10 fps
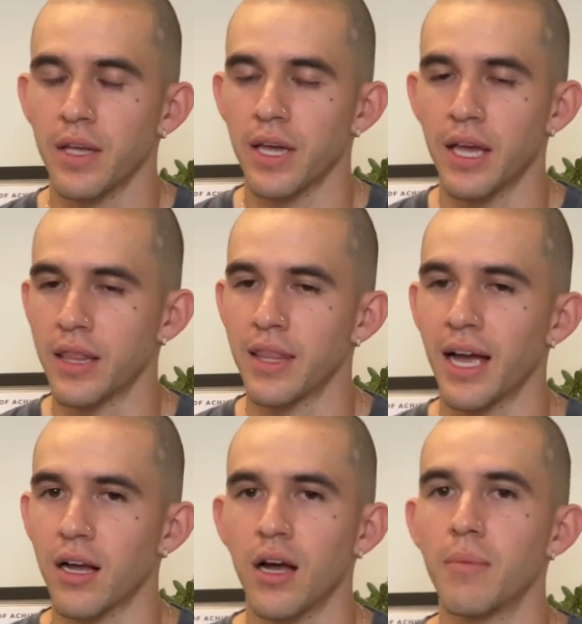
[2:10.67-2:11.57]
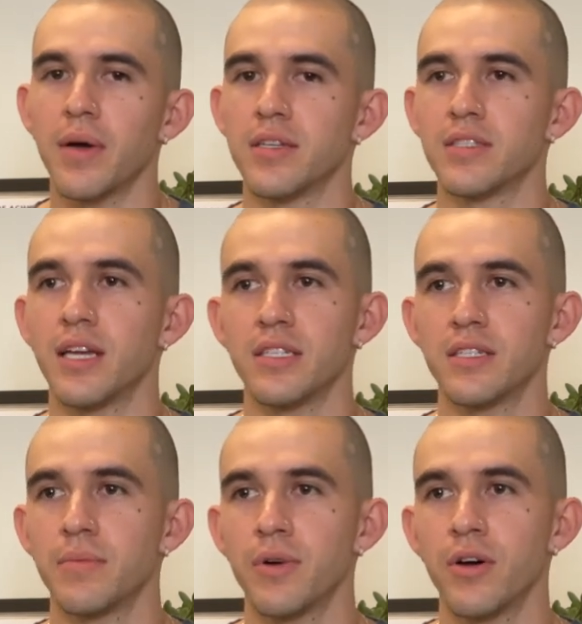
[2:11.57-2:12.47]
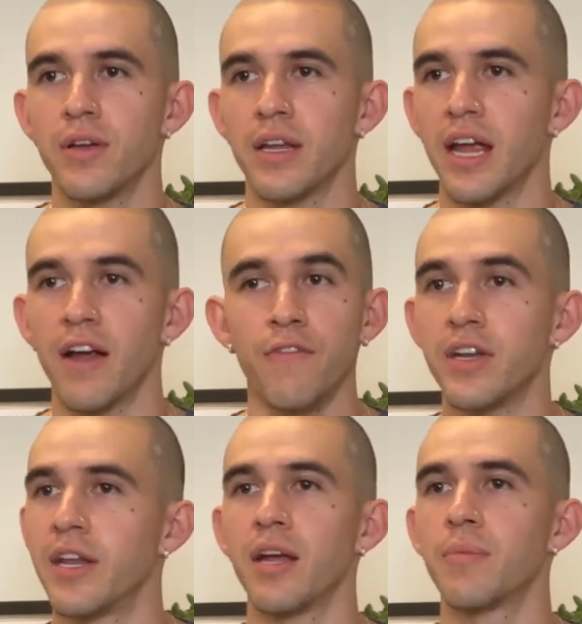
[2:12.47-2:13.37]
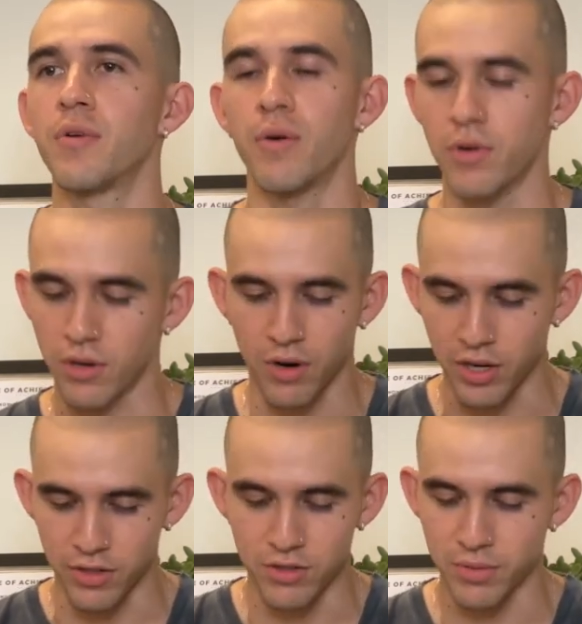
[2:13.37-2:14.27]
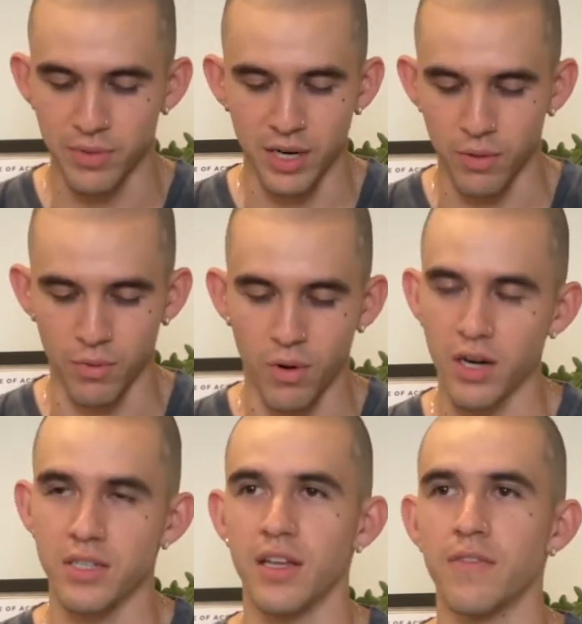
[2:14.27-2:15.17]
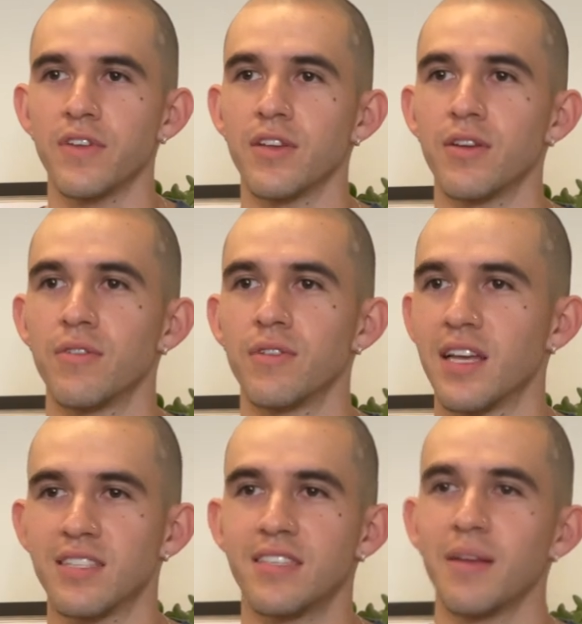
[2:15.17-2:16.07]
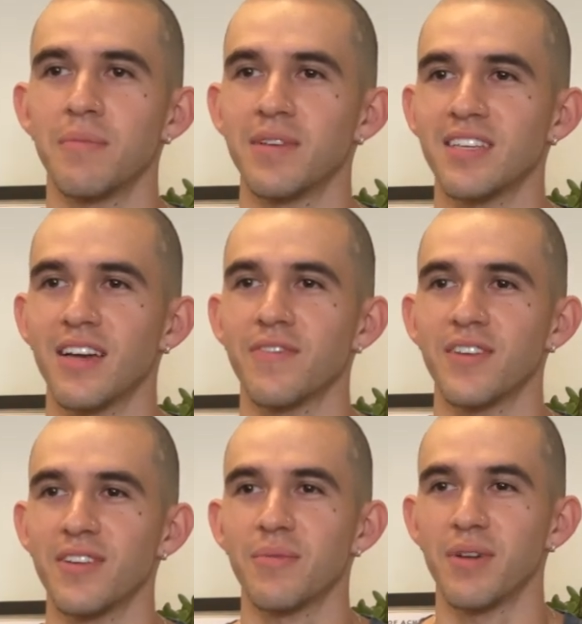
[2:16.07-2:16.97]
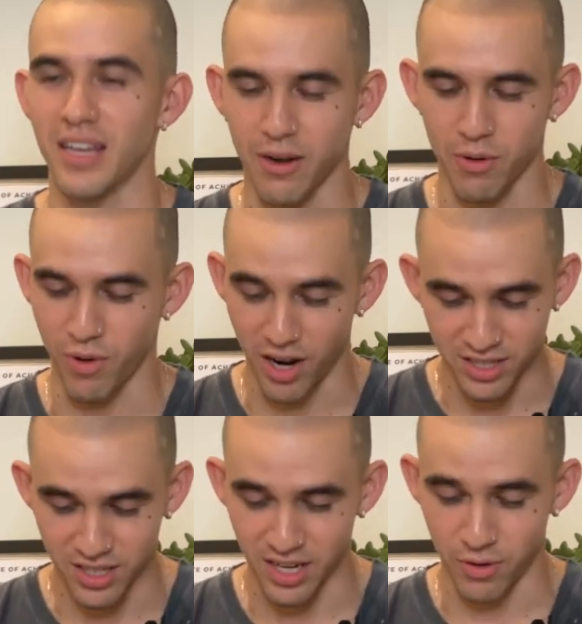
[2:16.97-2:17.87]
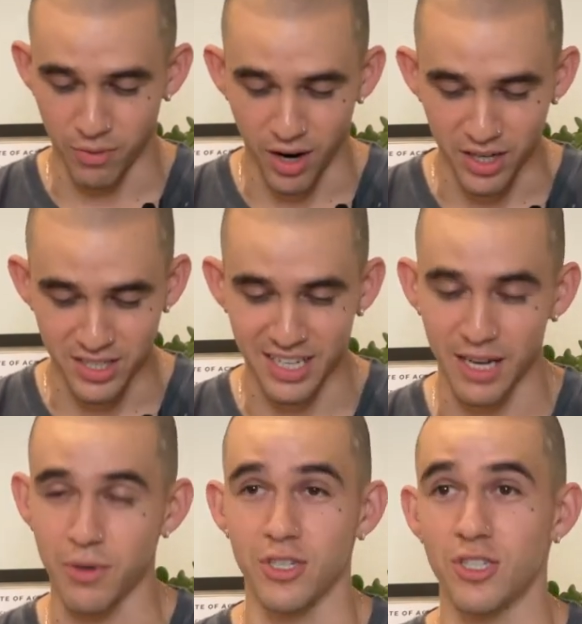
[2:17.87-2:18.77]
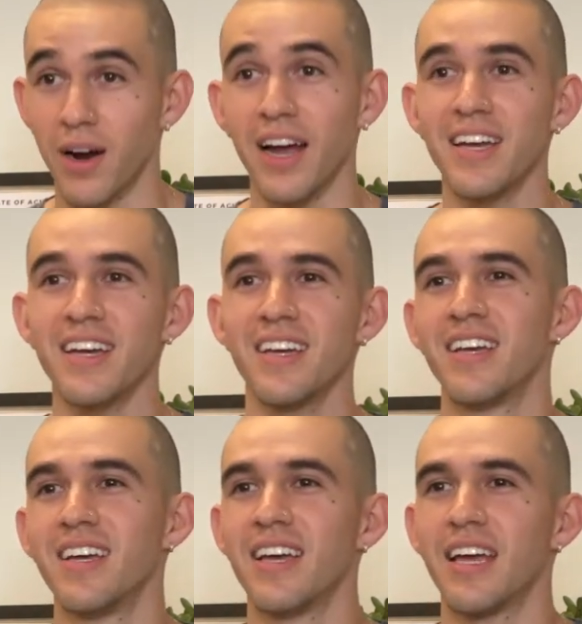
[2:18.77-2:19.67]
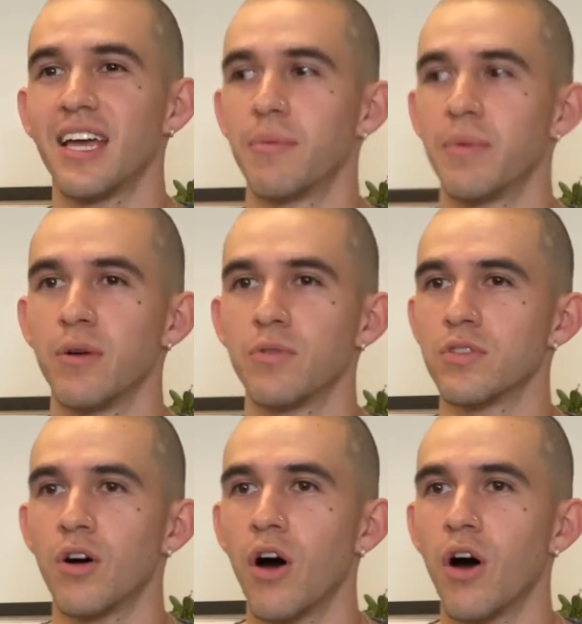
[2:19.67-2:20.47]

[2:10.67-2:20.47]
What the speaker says: And that caught my attention, bro. And every day, bro, I would go on YouTube and I would watch that video, that same exact video, bro. Like I would watch it and I would watch it and I would try it. And it was the